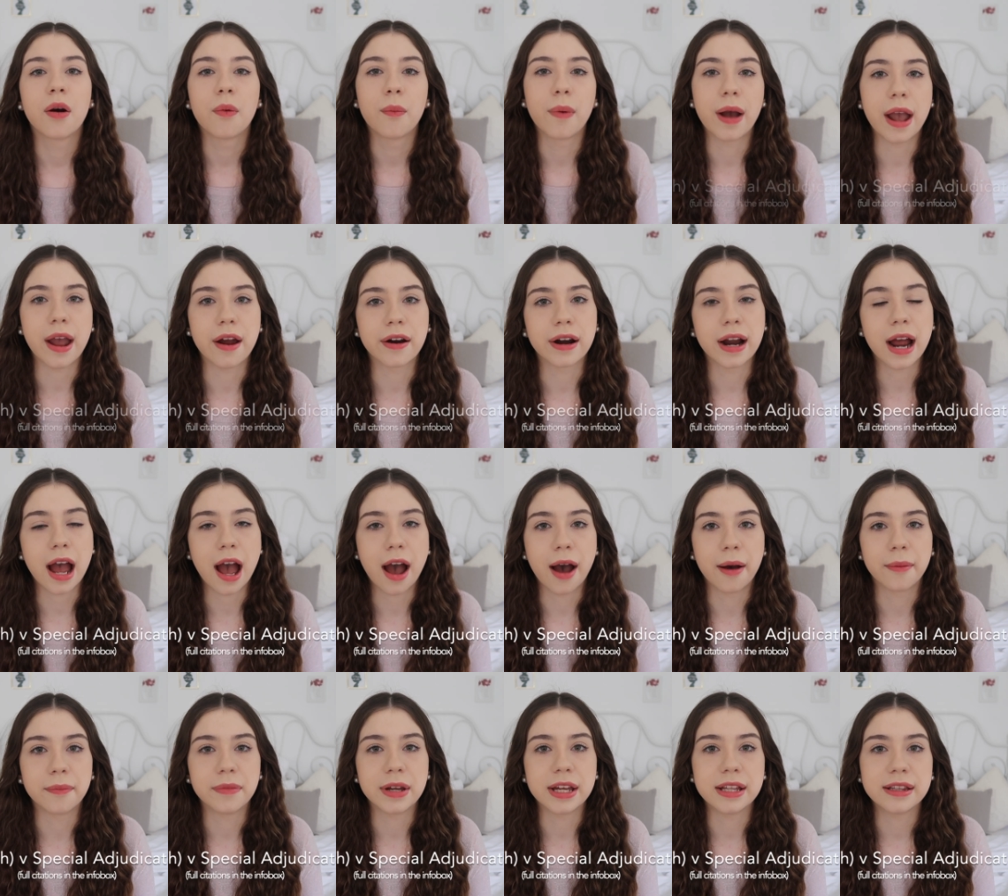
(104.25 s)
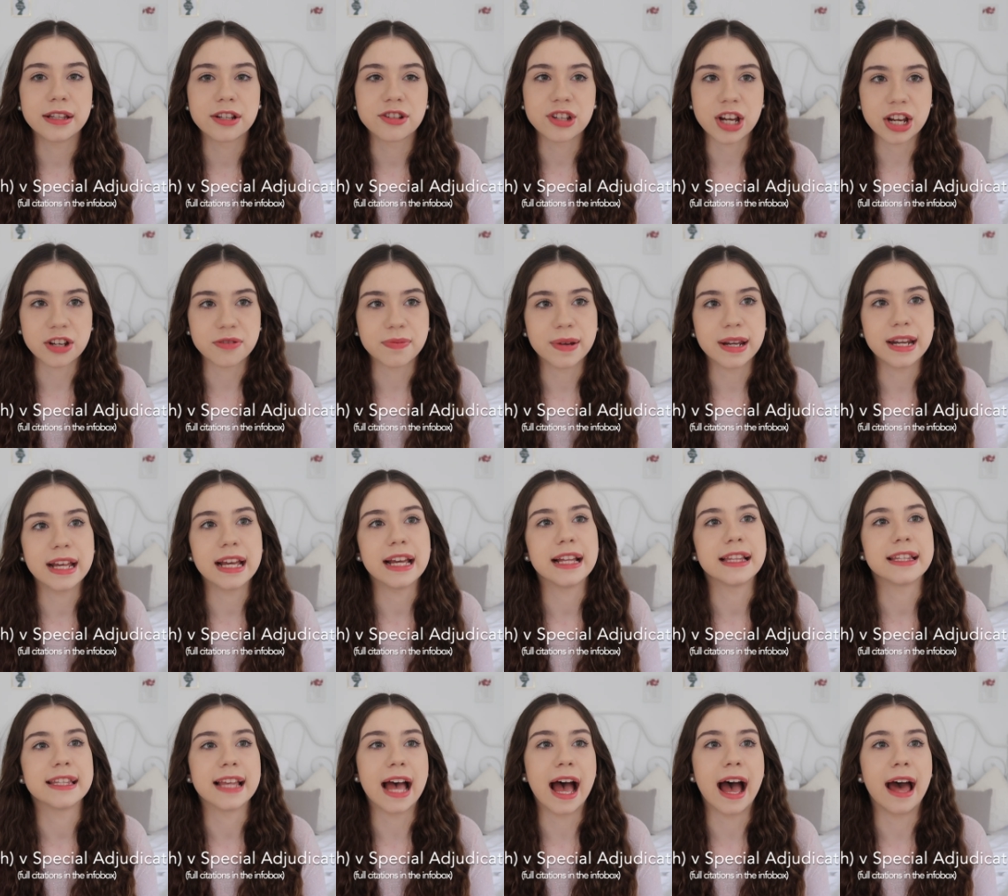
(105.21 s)
where in the judgment
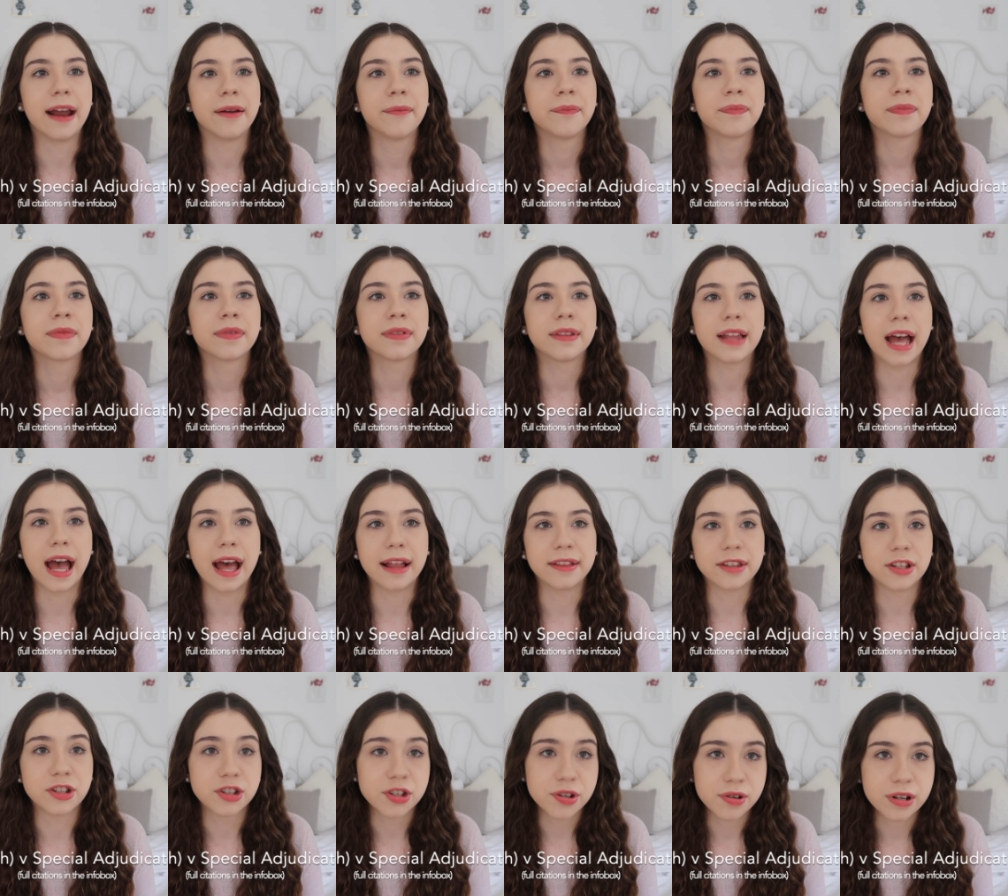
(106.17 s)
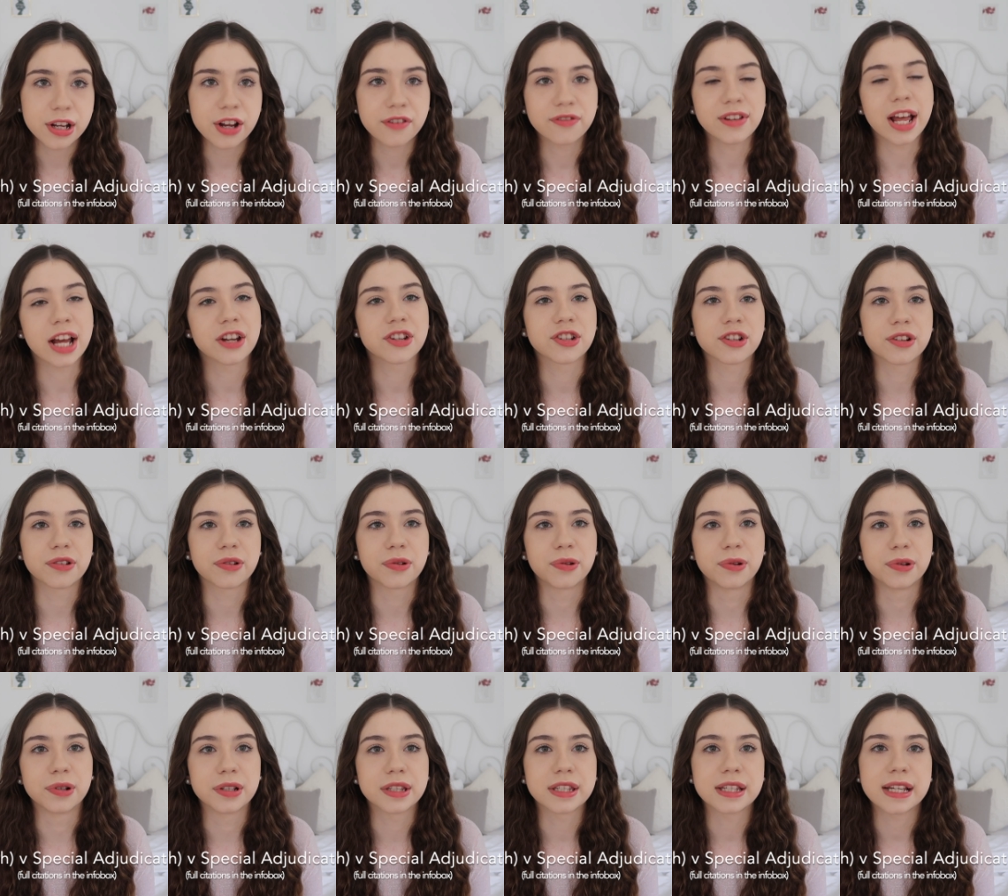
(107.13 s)
it said that the duty of national
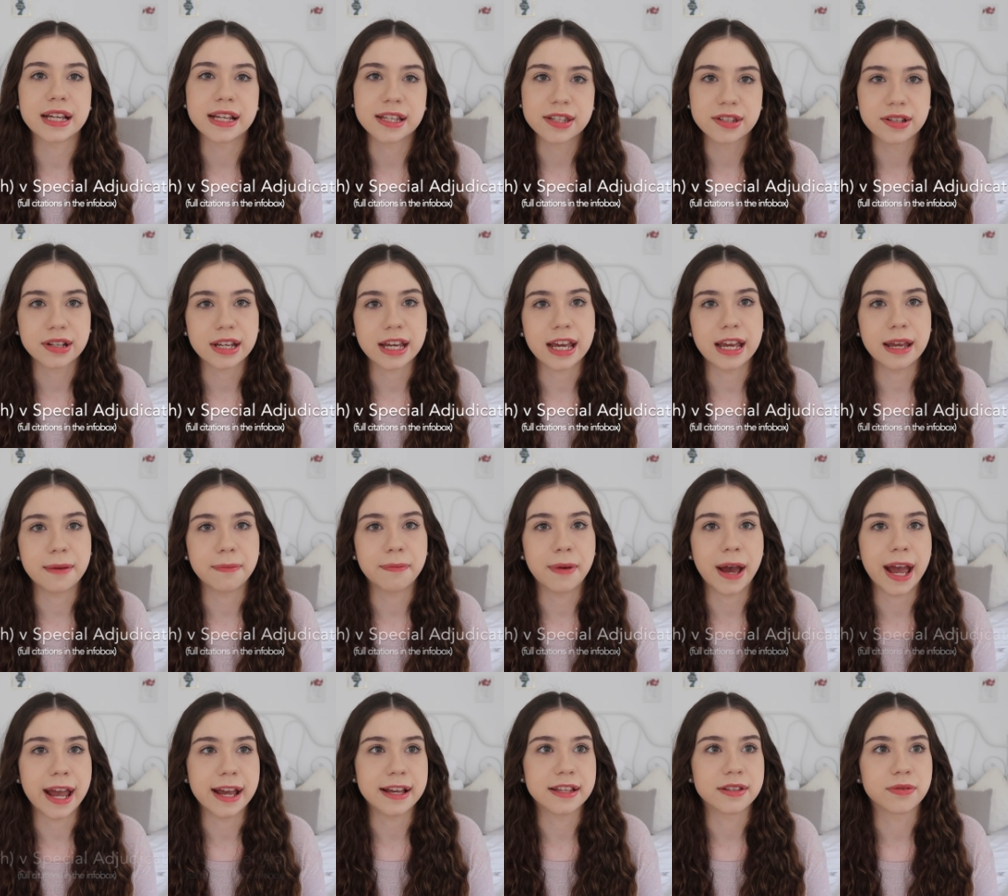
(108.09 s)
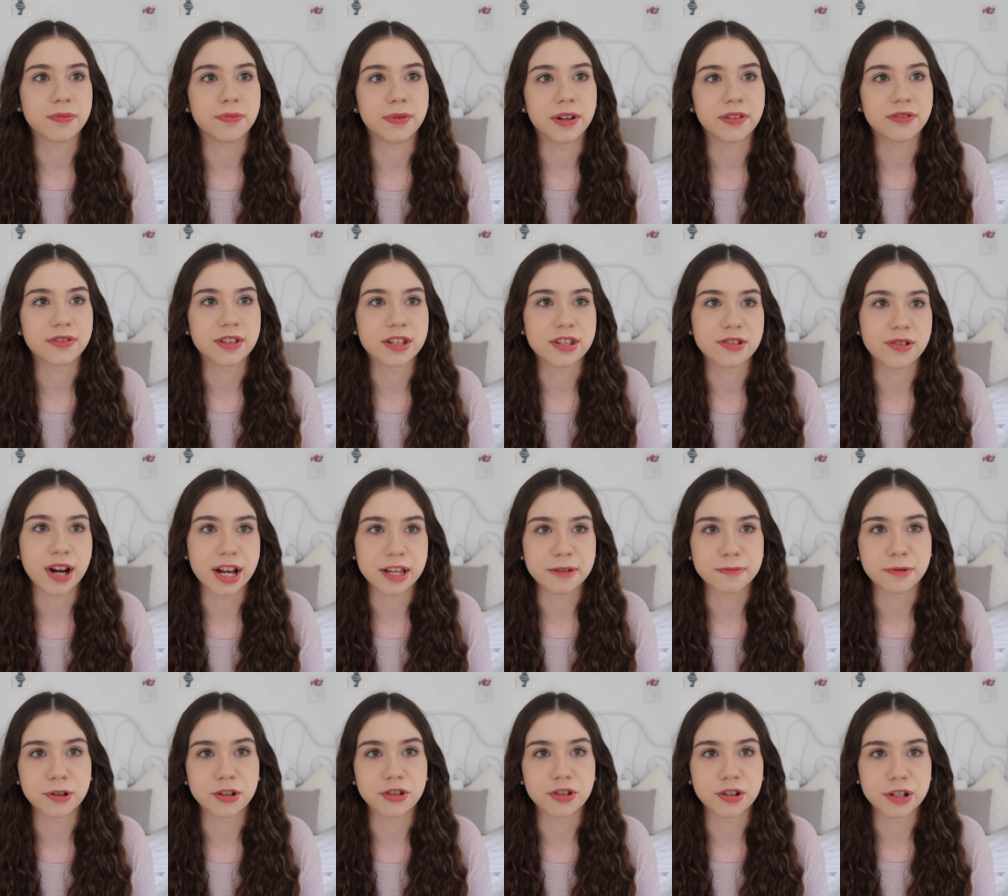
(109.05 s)
courts is to keep pace with the
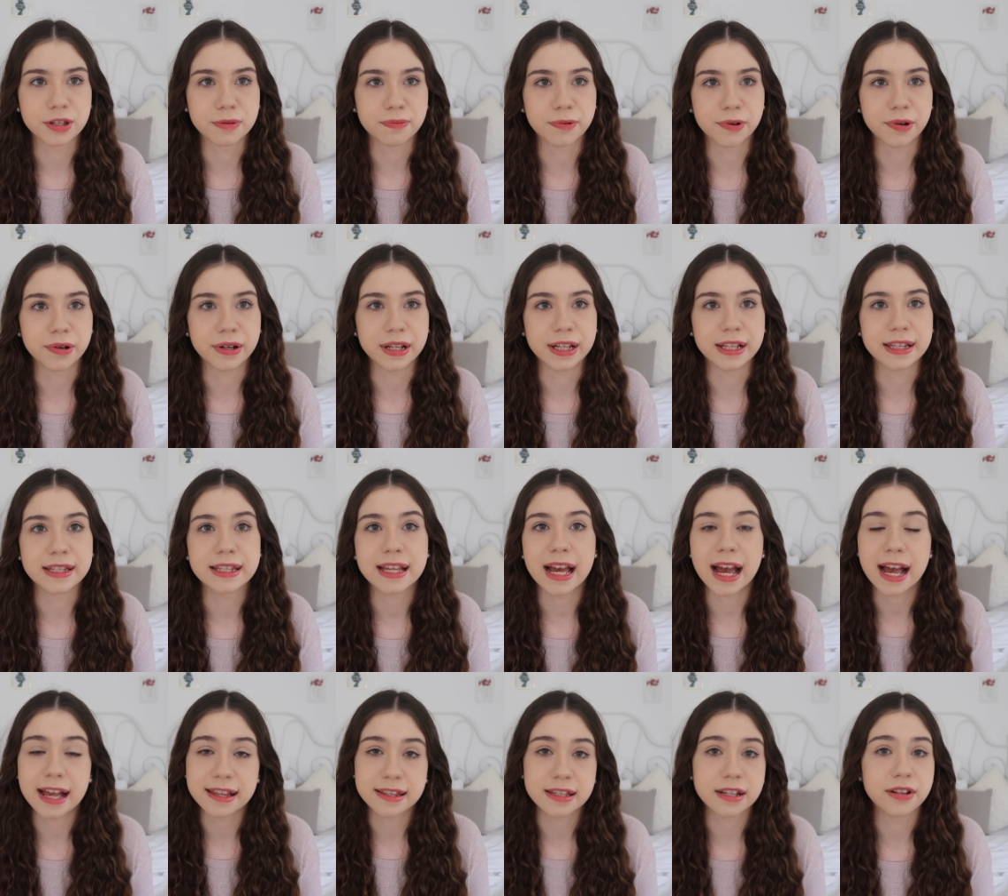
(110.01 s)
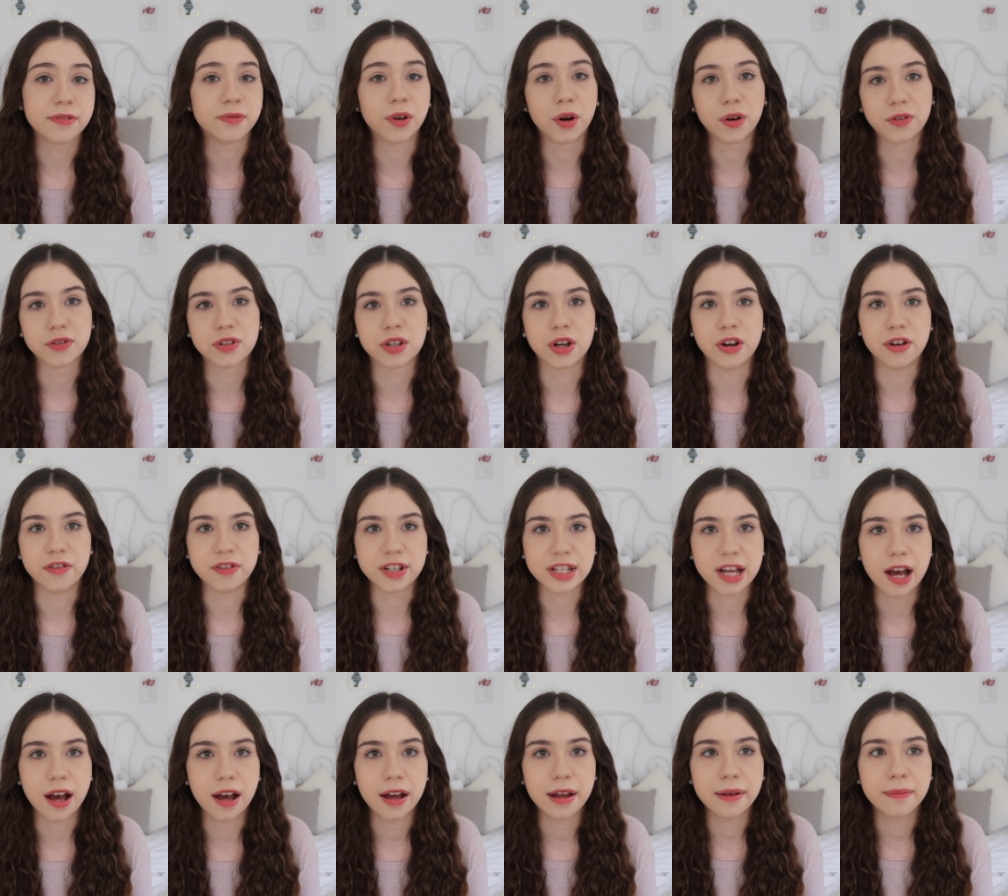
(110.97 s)
Strasbourg jurisprudence as it evolves over
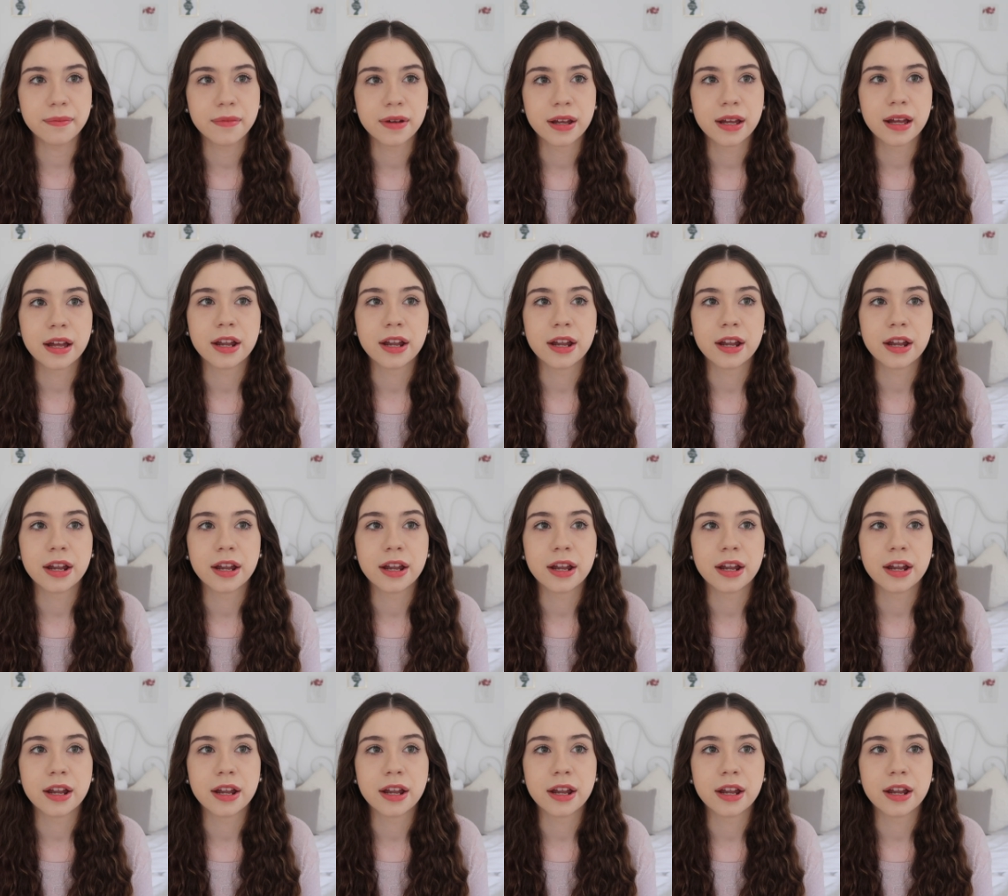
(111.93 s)
time,